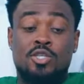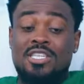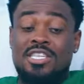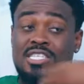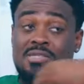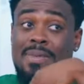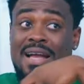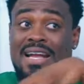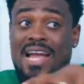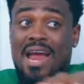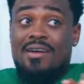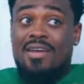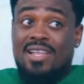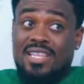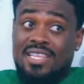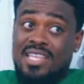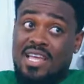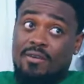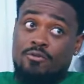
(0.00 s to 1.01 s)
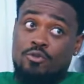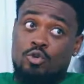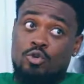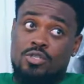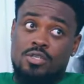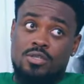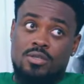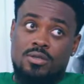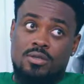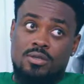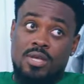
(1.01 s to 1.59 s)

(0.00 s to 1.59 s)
see, this is my career that I've chosen,